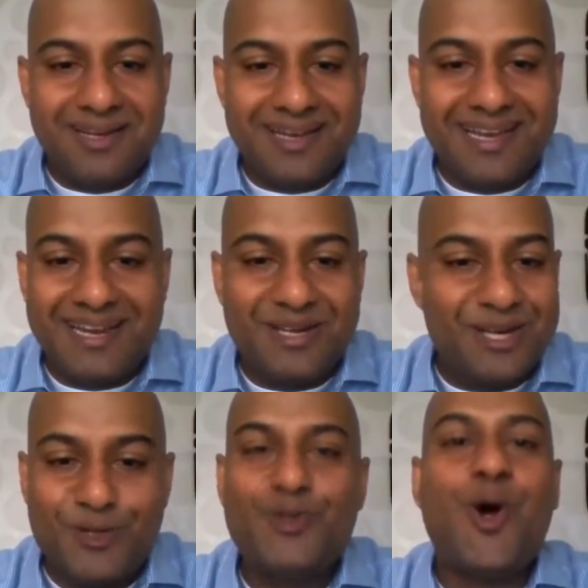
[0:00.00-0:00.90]
And
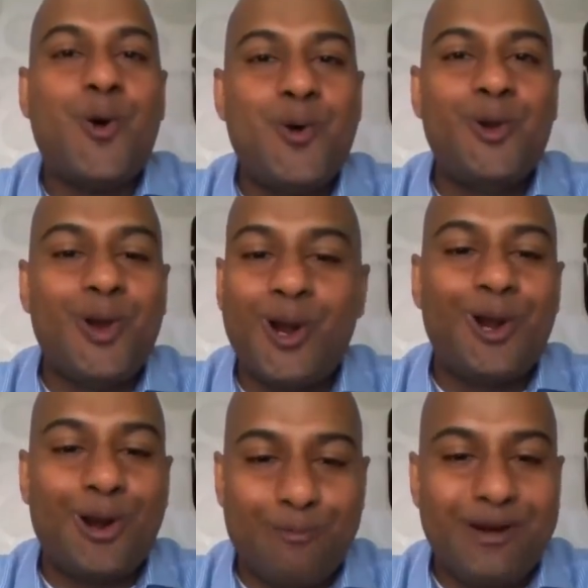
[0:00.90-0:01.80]
there is not a
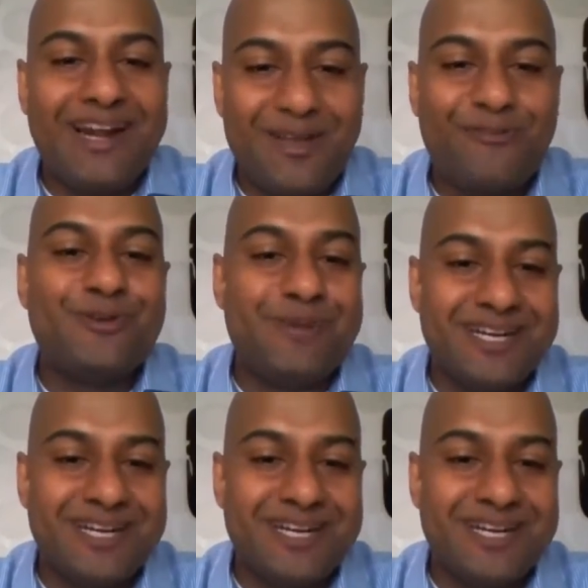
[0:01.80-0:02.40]
lot of money, of course,